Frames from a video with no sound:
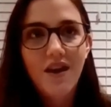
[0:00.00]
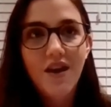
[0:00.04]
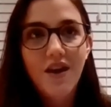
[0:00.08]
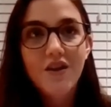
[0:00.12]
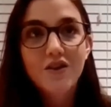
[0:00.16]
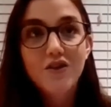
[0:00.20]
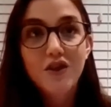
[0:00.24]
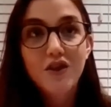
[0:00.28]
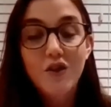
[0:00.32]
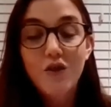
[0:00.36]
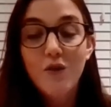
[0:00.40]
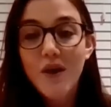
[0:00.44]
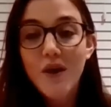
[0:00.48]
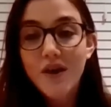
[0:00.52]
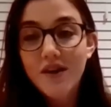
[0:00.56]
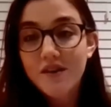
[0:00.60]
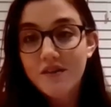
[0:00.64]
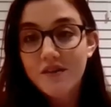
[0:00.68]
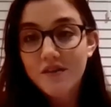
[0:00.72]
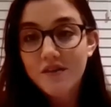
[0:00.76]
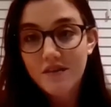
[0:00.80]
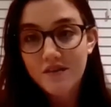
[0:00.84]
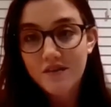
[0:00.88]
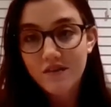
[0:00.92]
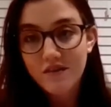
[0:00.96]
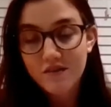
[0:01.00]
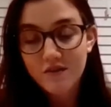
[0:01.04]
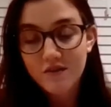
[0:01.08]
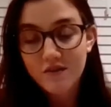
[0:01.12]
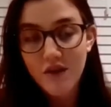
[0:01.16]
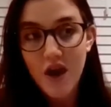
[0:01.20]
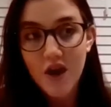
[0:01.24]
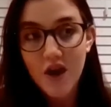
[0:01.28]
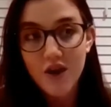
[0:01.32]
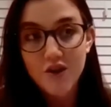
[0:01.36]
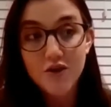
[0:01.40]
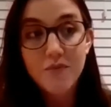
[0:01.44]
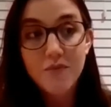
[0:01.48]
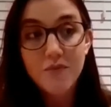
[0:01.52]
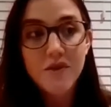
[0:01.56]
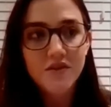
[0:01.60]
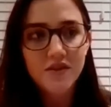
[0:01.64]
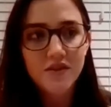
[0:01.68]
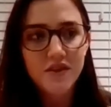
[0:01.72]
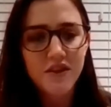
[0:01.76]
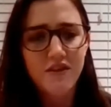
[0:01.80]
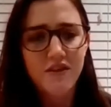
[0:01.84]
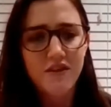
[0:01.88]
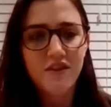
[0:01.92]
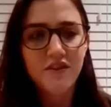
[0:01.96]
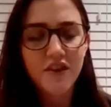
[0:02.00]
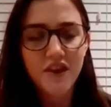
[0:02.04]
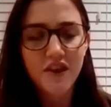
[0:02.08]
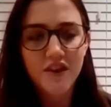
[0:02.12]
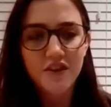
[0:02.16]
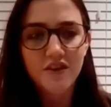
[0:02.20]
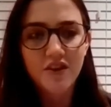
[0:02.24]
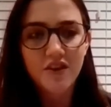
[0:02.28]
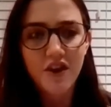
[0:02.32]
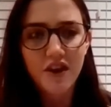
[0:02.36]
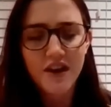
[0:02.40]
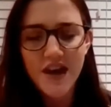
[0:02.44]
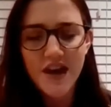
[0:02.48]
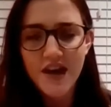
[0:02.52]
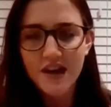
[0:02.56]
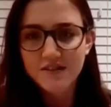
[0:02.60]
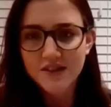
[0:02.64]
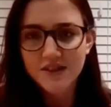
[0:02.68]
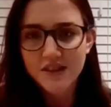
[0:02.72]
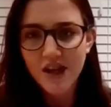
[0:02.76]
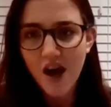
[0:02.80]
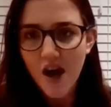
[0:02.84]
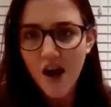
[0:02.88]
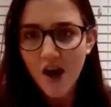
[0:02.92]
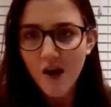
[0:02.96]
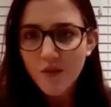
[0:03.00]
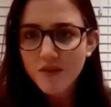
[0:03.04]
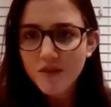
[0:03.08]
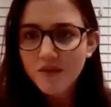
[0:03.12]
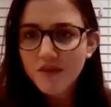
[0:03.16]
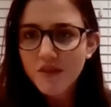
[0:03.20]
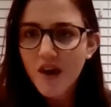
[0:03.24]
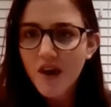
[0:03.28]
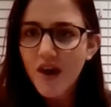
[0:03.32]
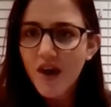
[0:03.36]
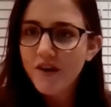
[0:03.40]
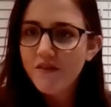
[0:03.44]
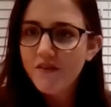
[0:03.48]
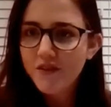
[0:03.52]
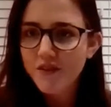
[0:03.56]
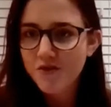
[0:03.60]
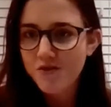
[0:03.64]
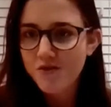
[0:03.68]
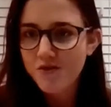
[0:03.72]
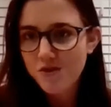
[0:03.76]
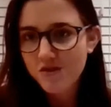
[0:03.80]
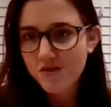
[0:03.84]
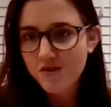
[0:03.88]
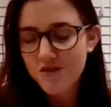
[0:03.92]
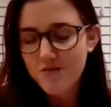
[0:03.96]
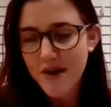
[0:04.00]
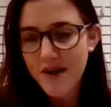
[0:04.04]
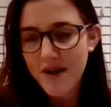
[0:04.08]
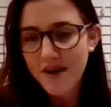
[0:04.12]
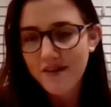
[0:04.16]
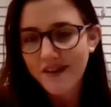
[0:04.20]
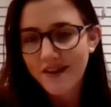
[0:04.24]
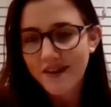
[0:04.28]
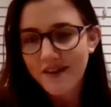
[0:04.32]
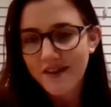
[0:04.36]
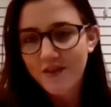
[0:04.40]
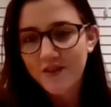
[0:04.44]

so when W Series first got announced, I was kind of unsure about it.